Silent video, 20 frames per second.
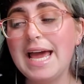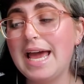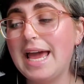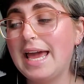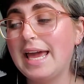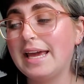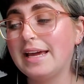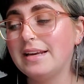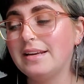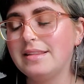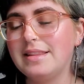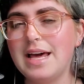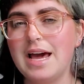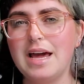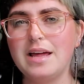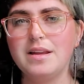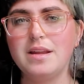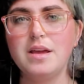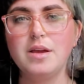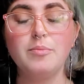and
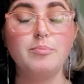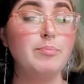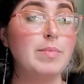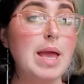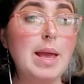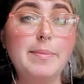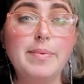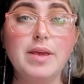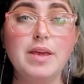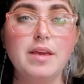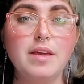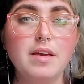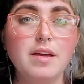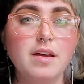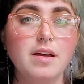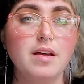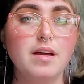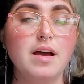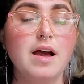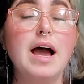that maybe
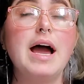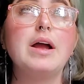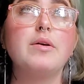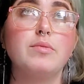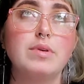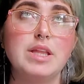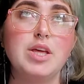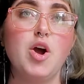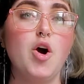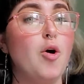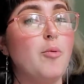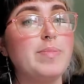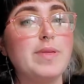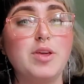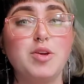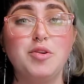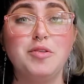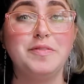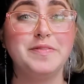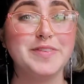I really hope that
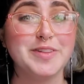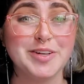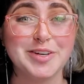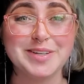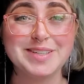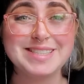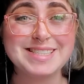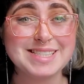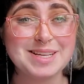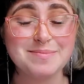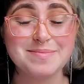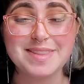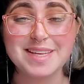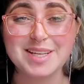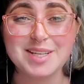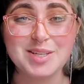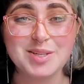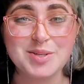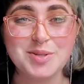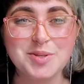you've learned
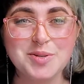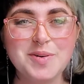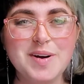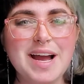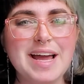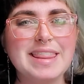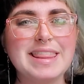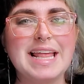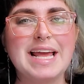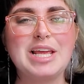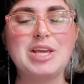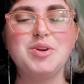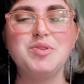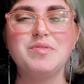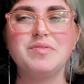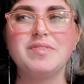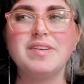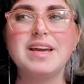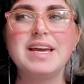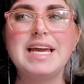something new and that
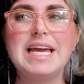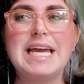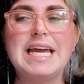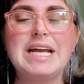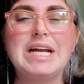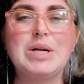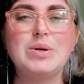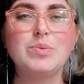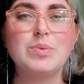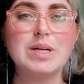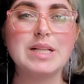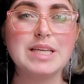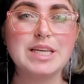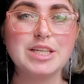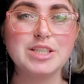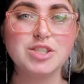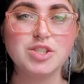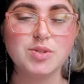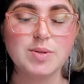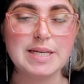you've really
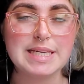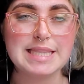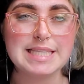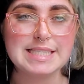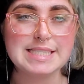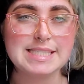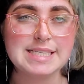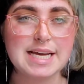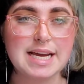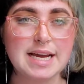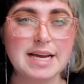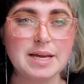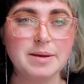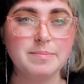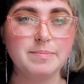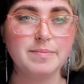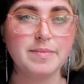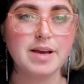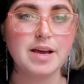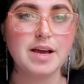enjoyed this time.